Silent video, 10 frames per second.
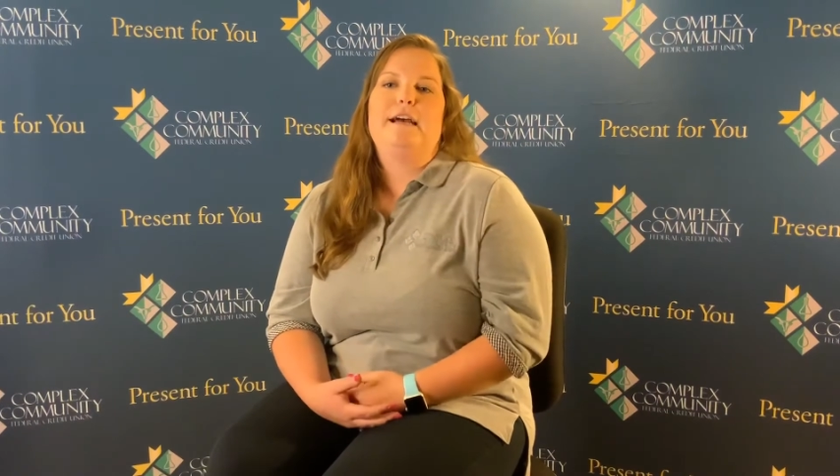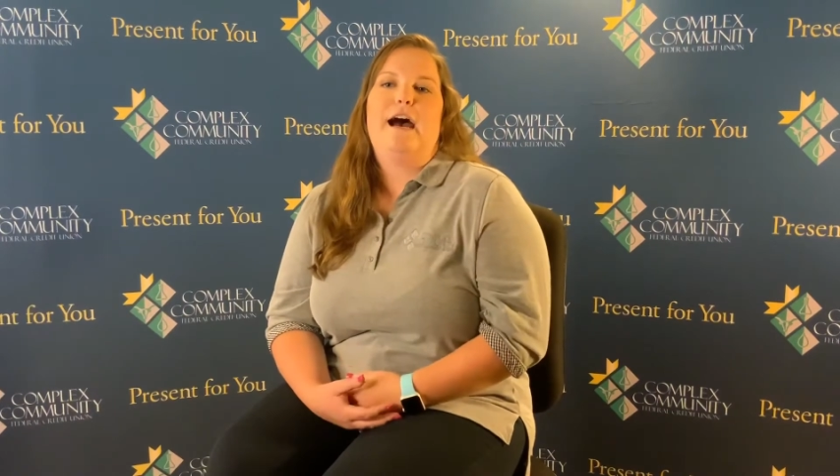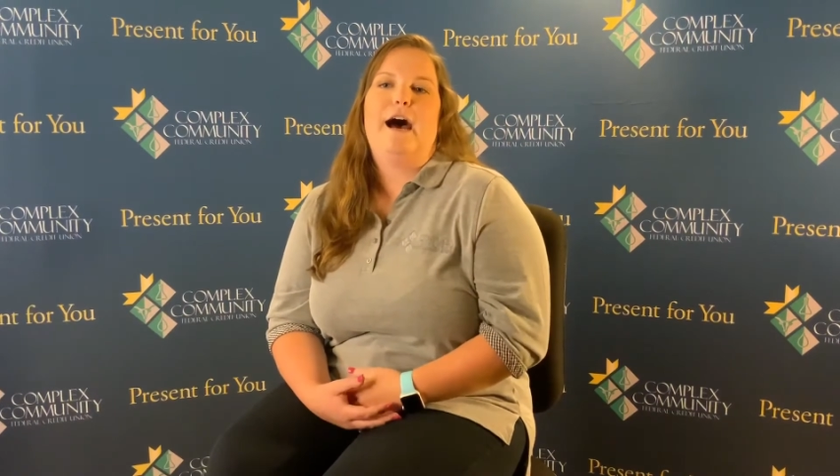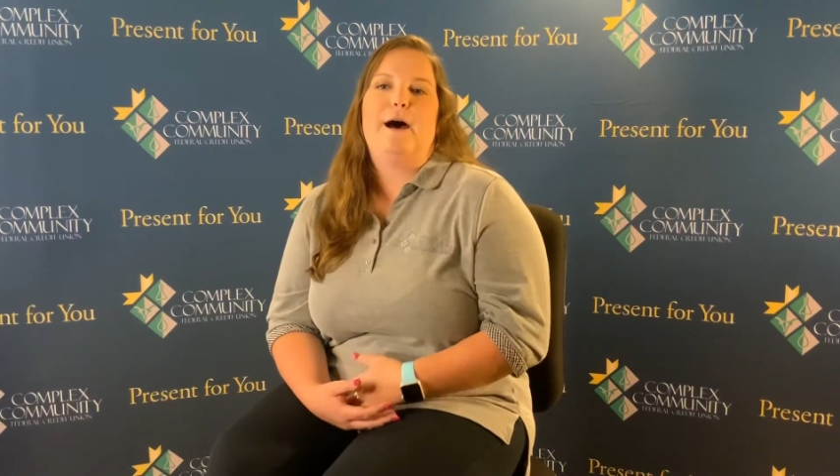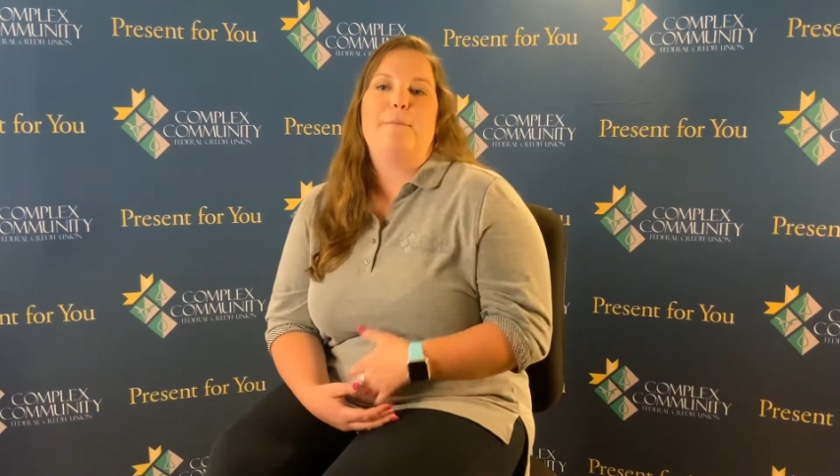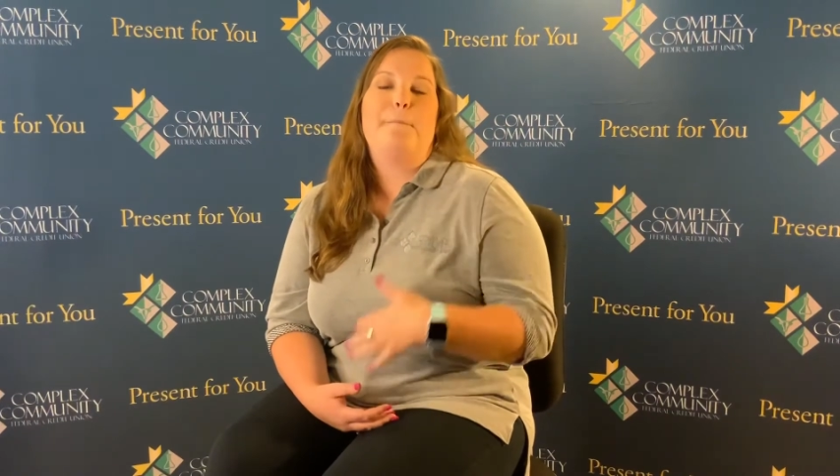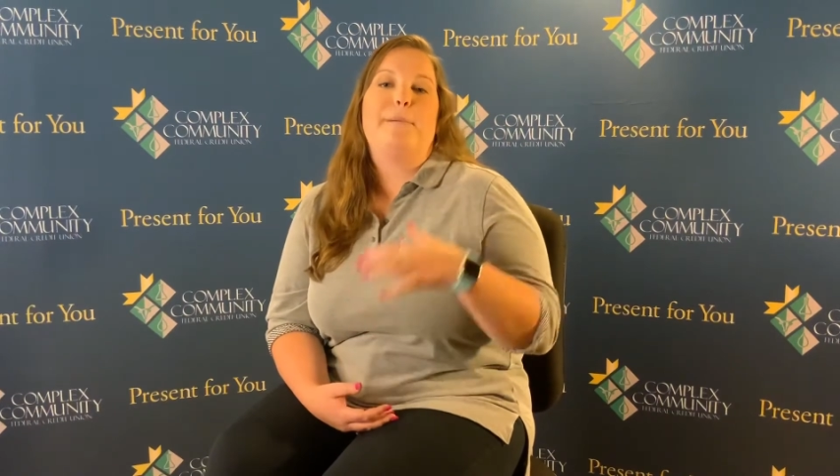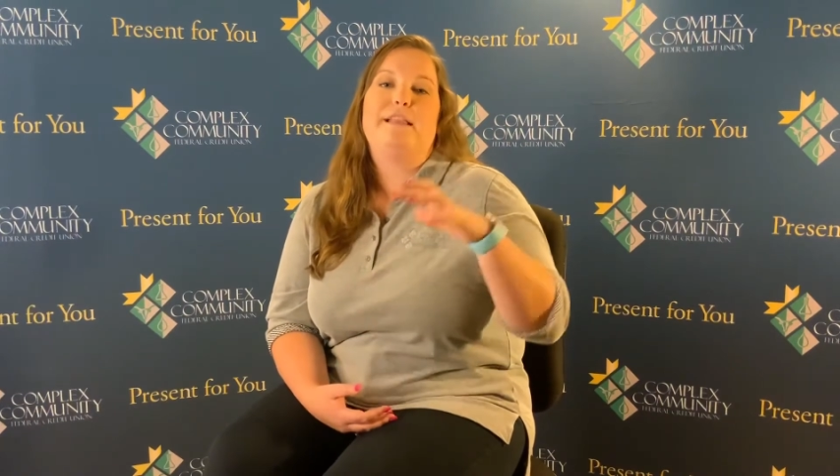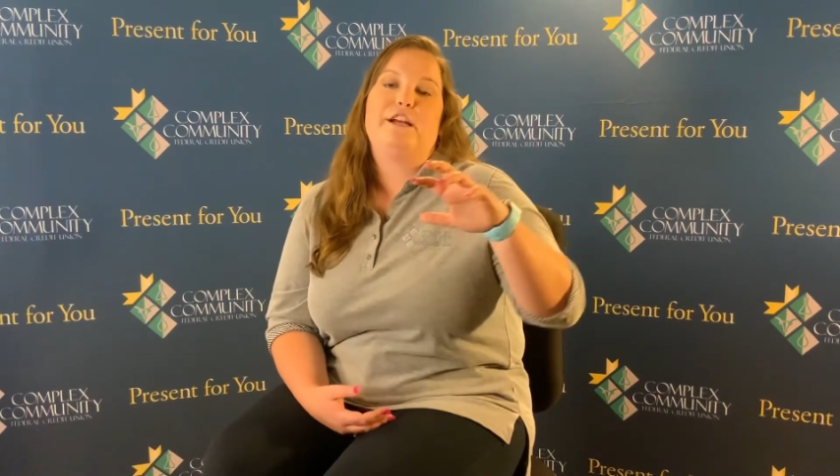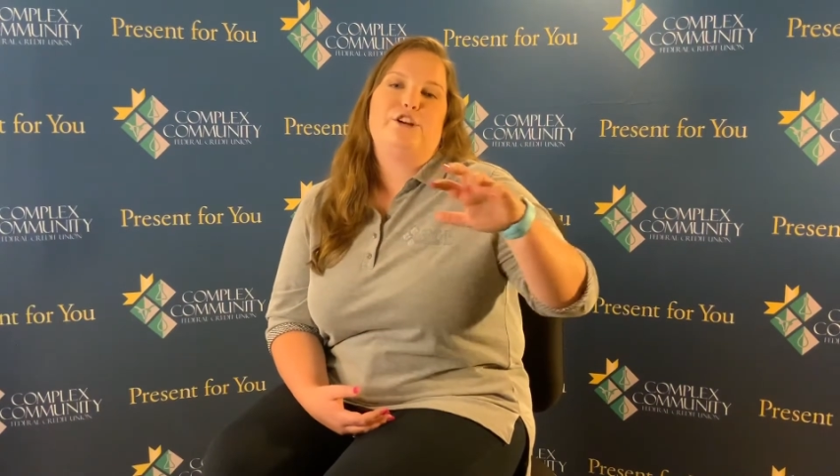
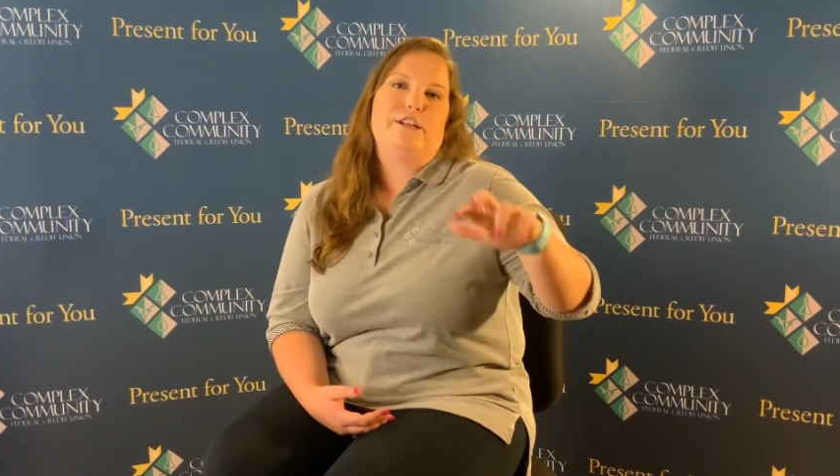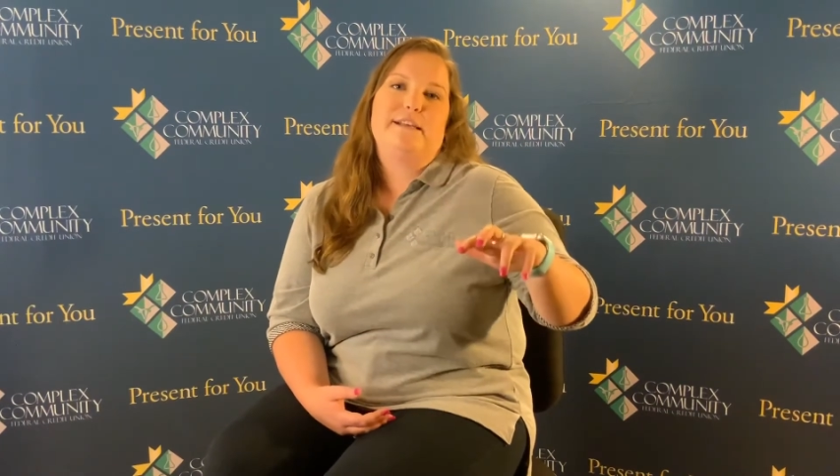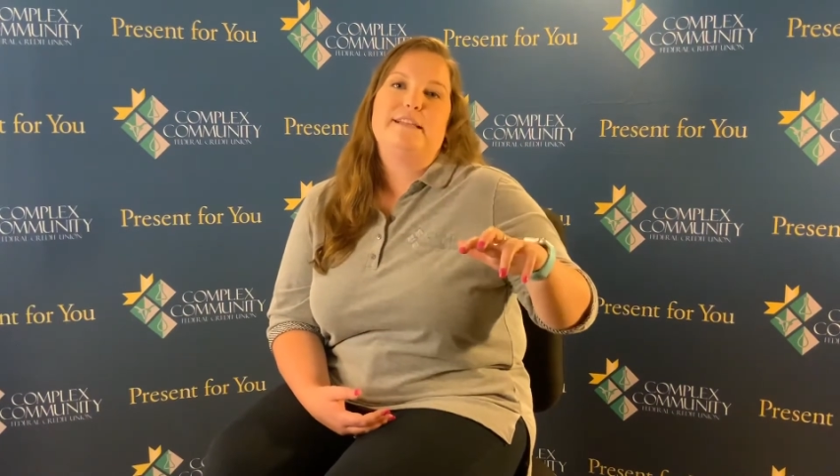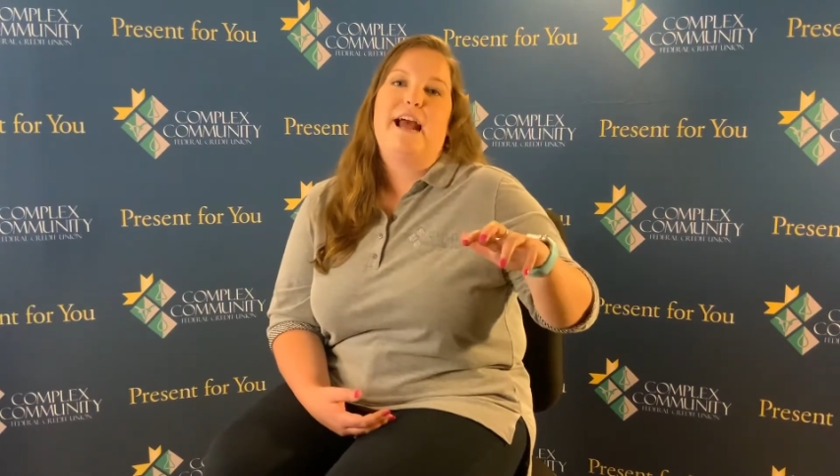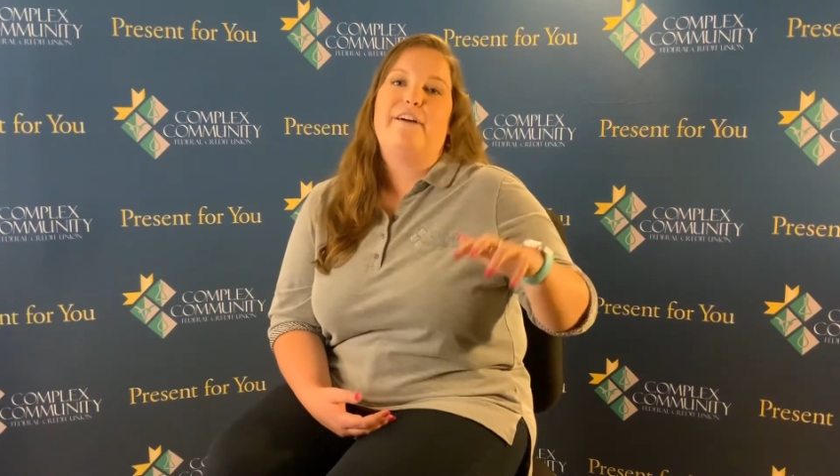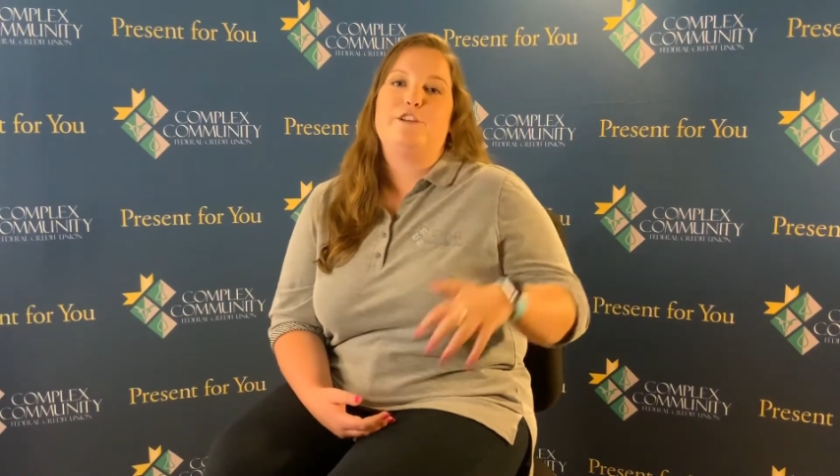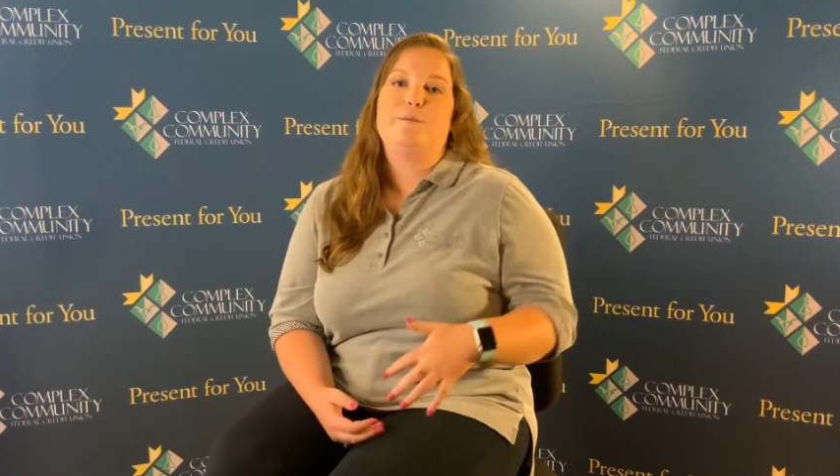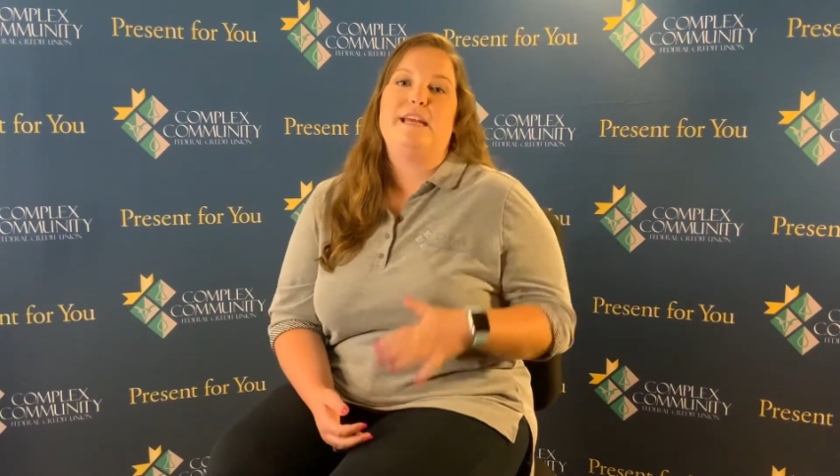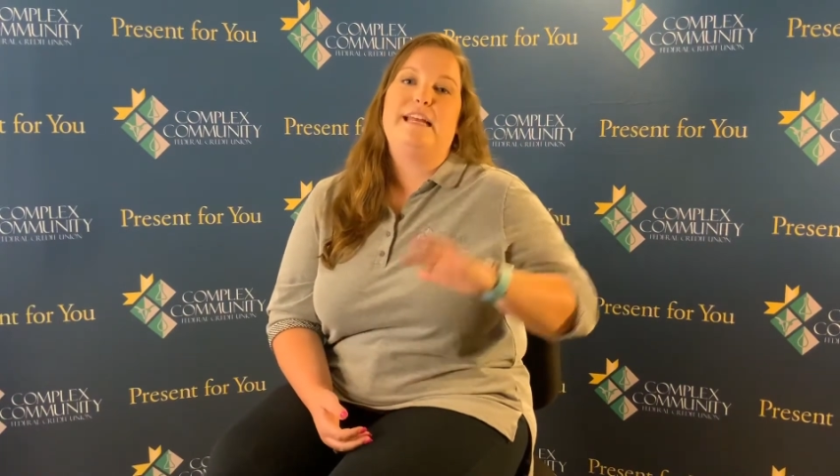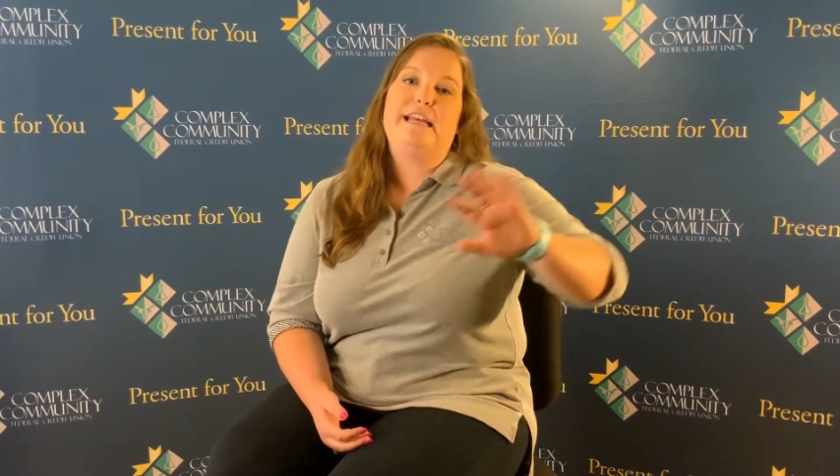but there doesn't have to
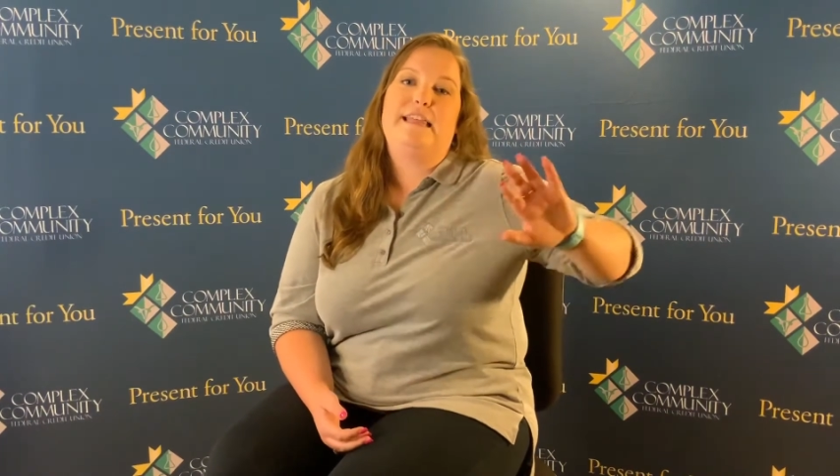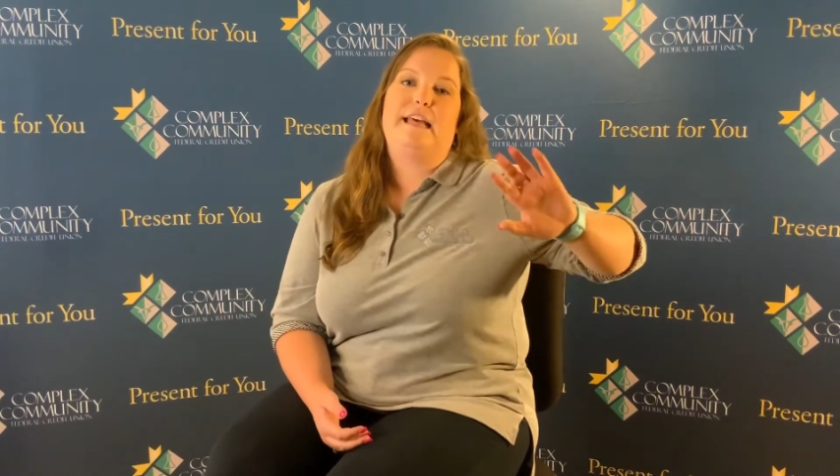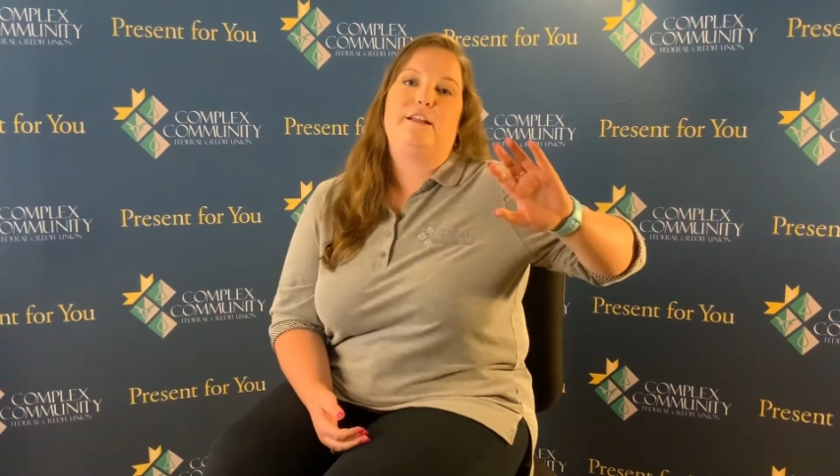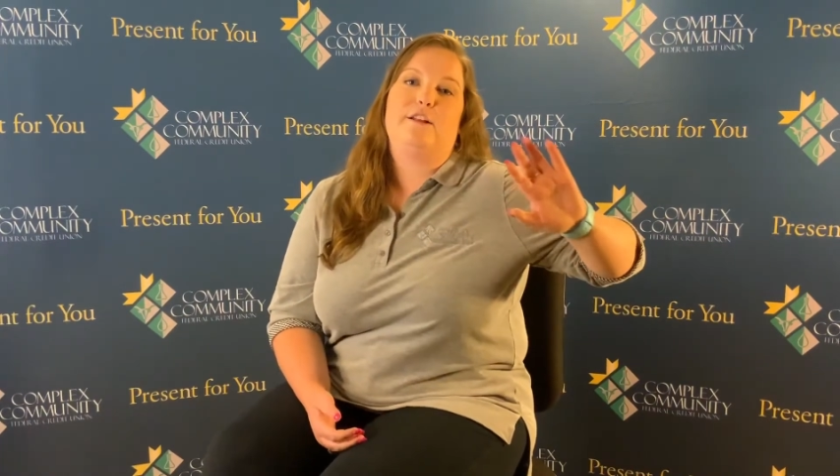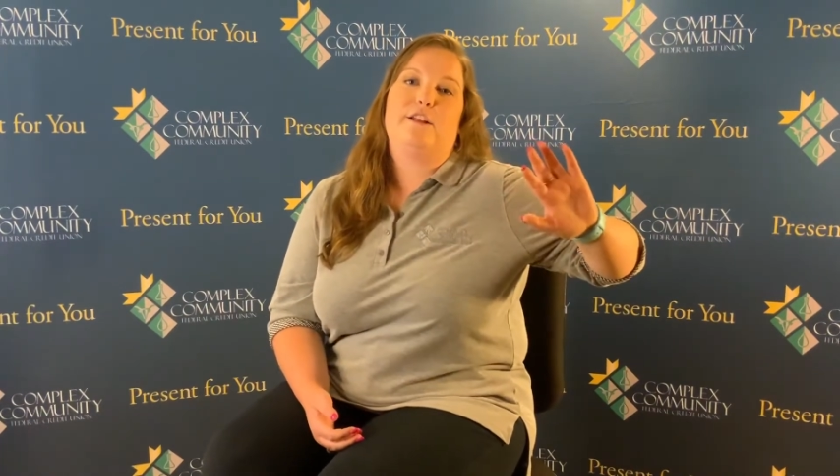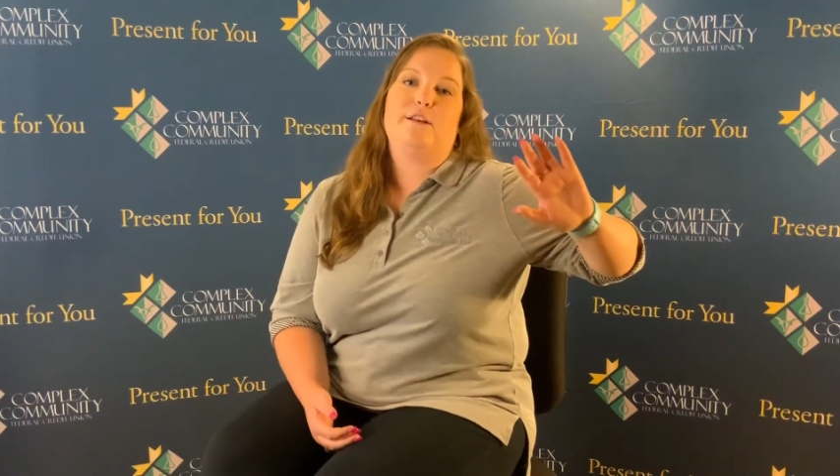be anything